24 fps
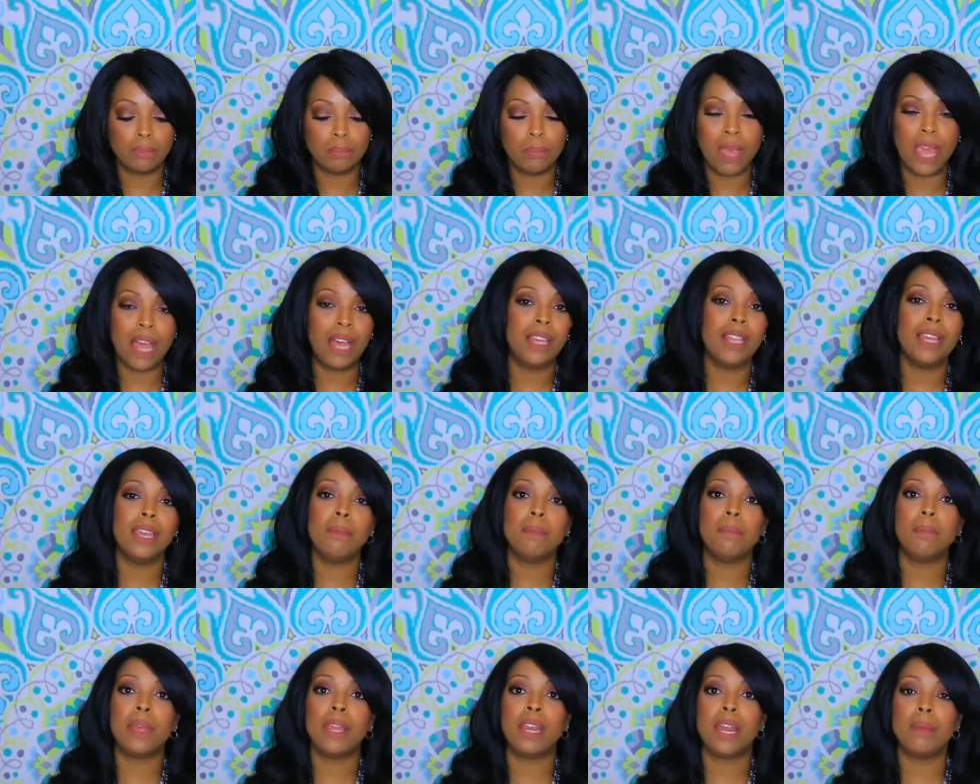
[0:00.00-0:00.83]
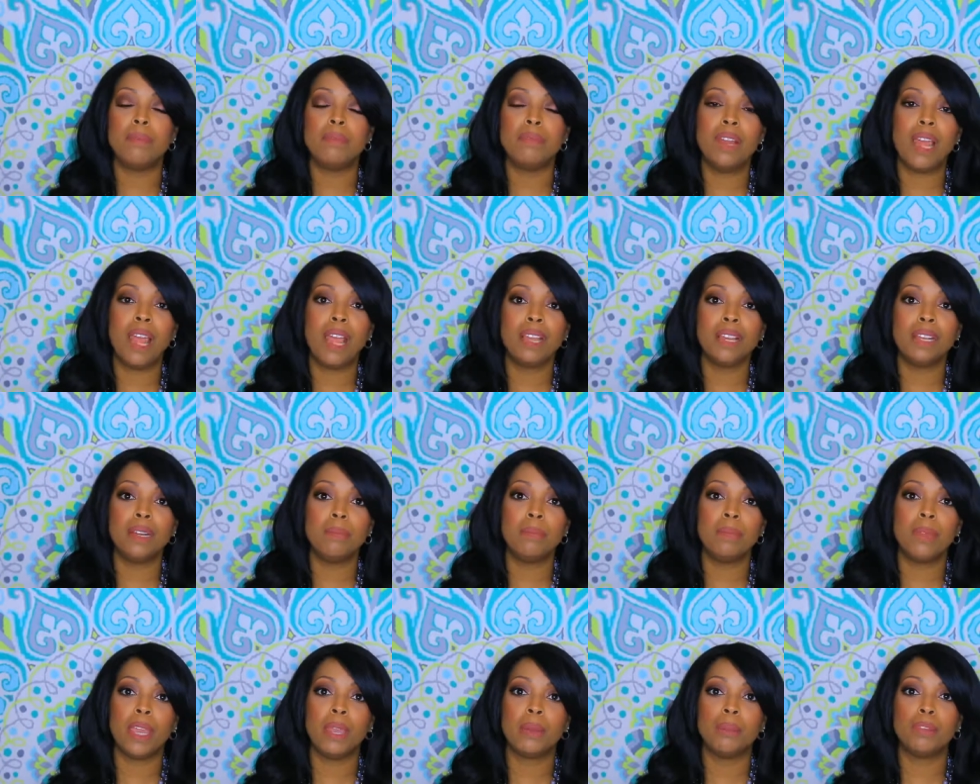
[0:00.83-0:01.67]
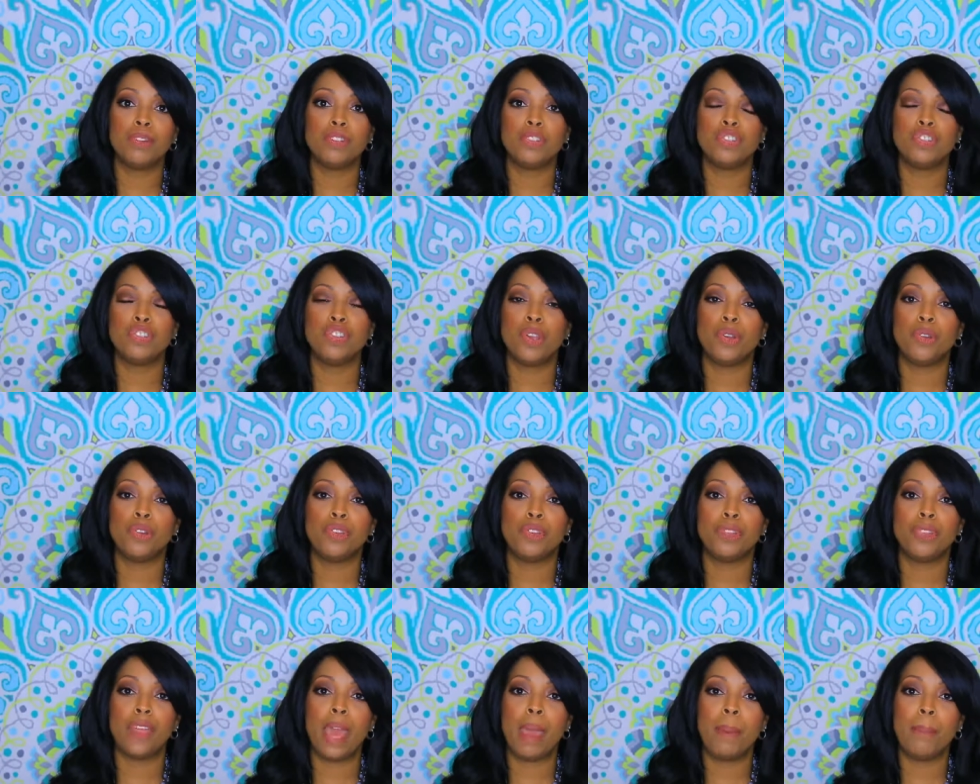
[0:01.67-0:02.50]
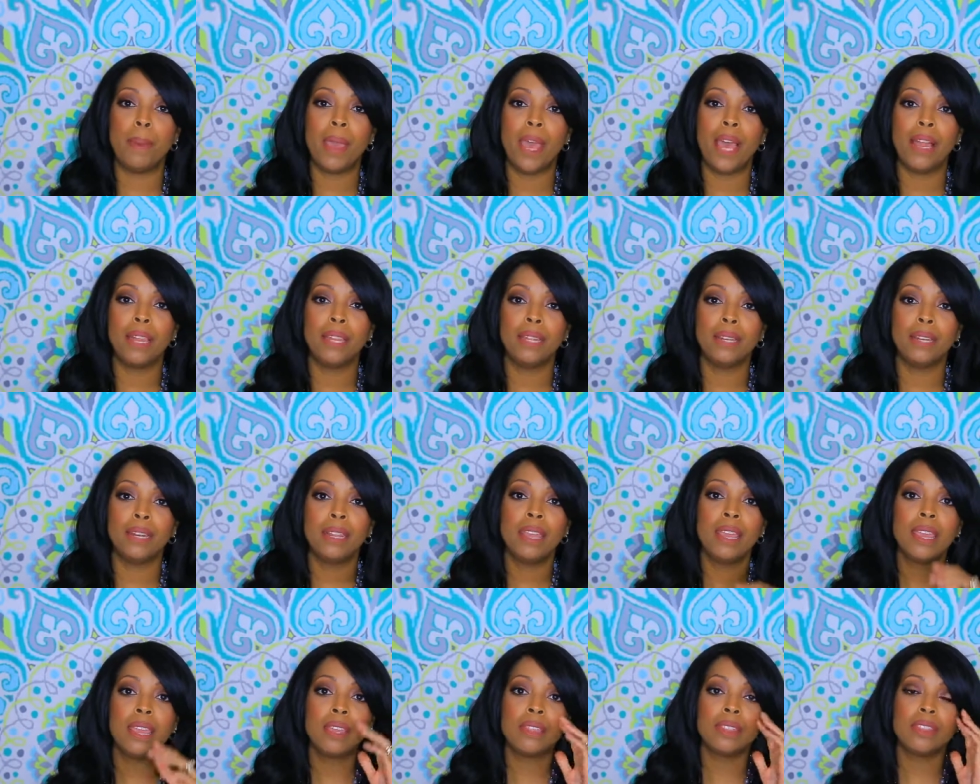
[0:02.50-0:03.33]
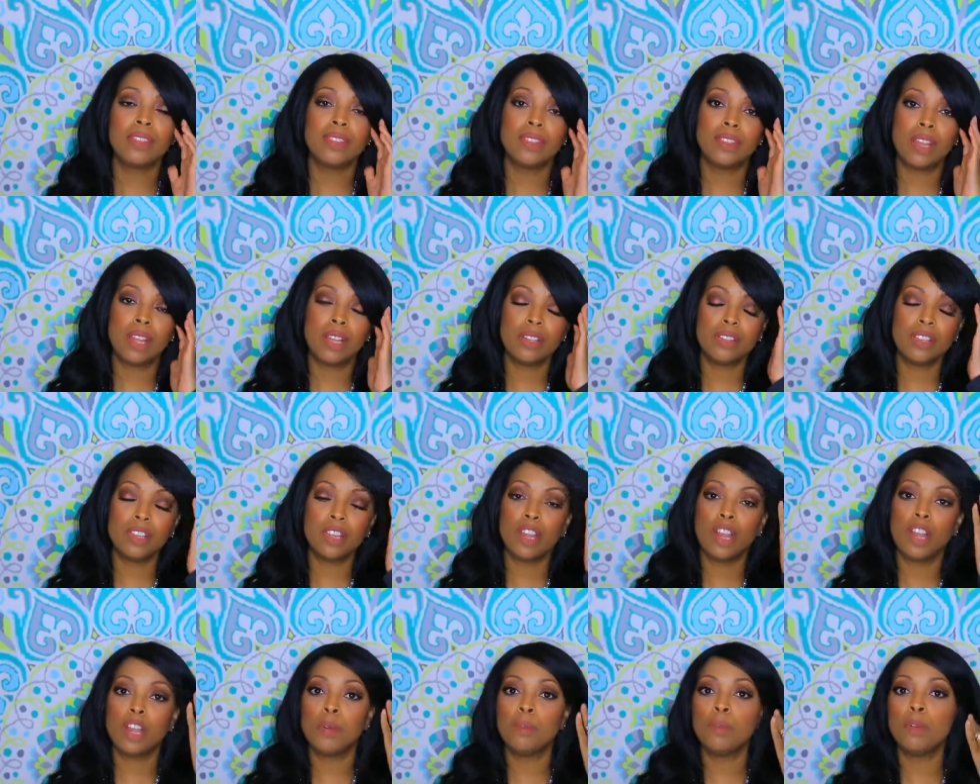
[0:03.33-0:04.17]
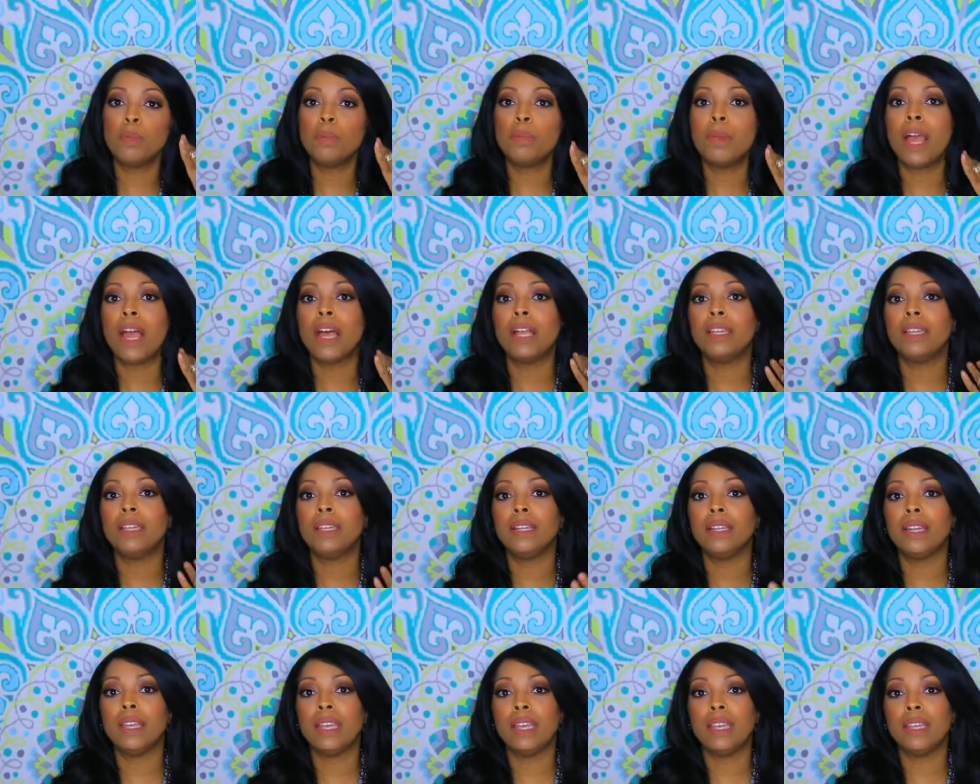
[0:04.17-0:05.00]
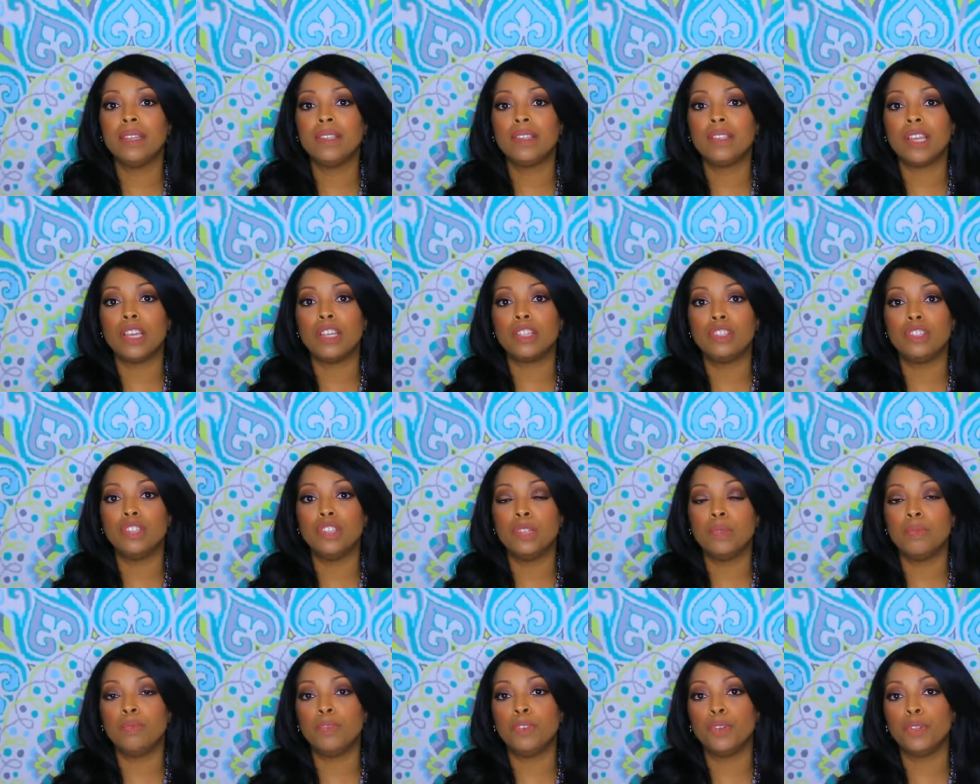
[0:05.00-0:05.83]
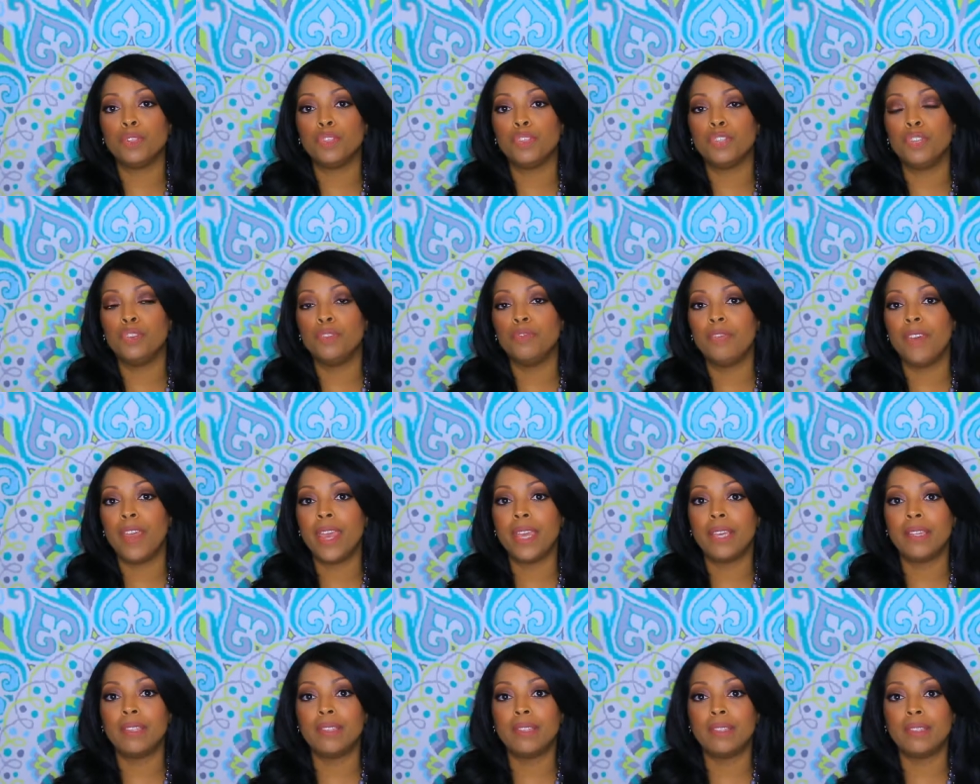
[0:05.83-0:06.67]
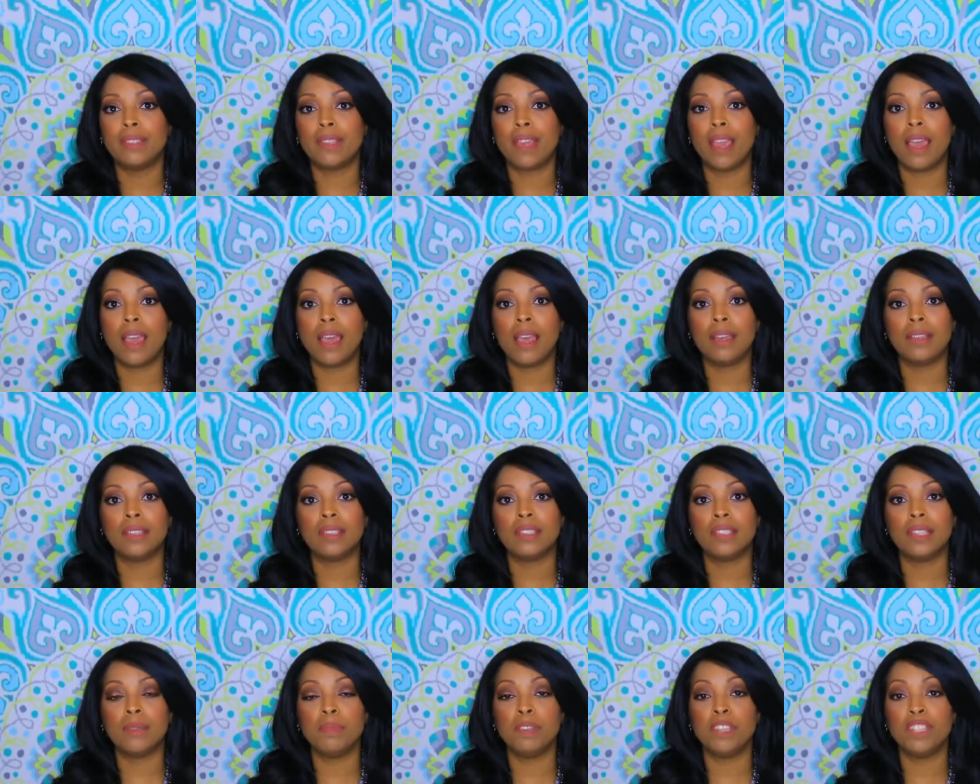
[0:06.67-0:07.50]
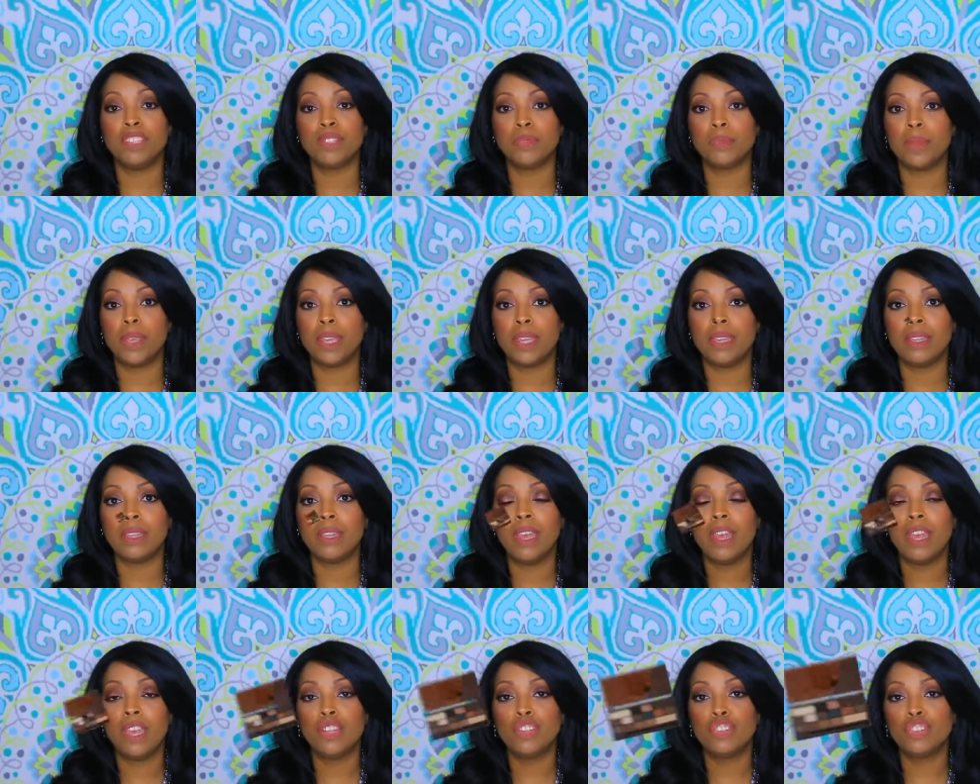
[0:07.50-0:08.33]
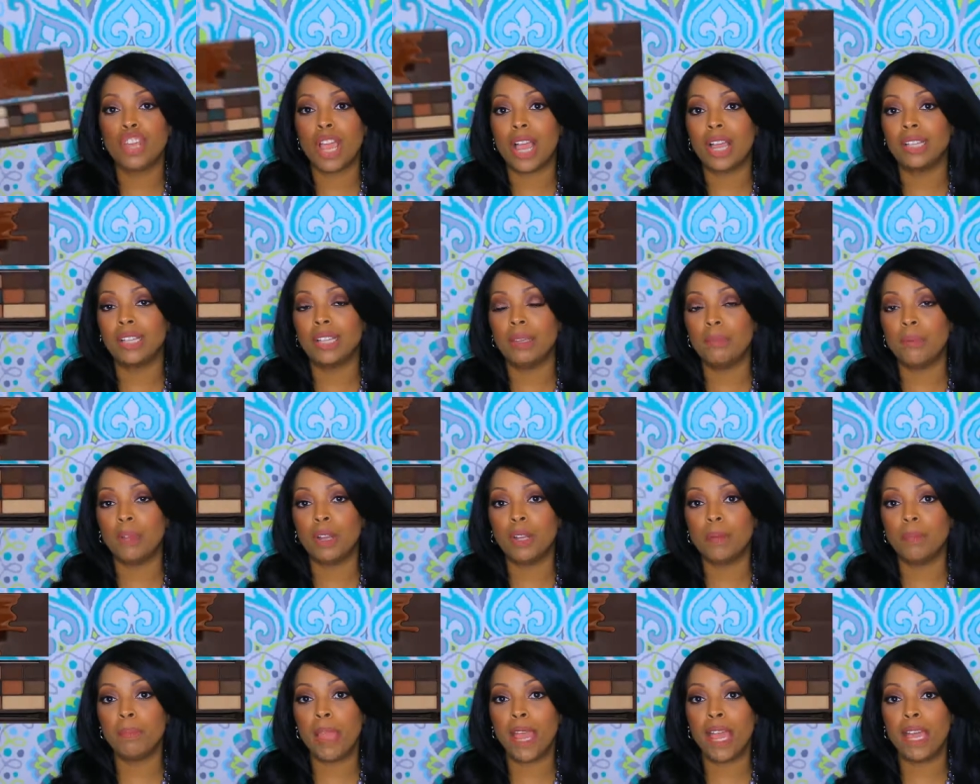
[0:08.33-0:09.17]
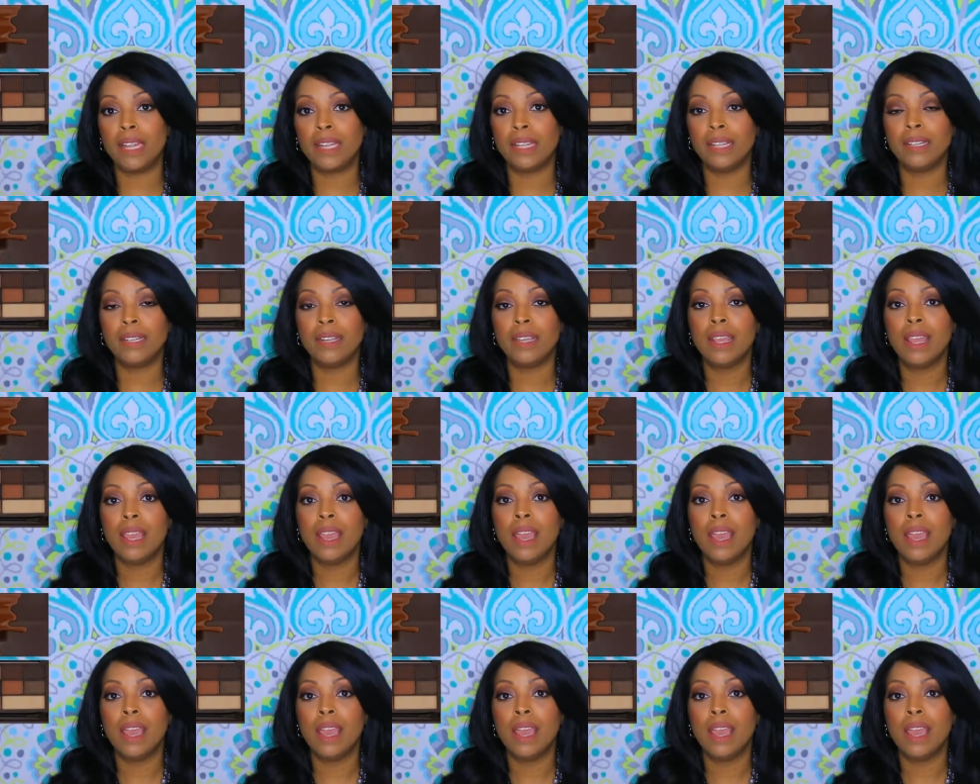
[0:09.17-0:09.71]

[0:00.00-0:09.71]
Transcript: palette, but I'm not going to be able to show you that palette. The Salted Caramel palette is a dupe for Too Faced uh, Semi-Sweet Chocolate Bar palette.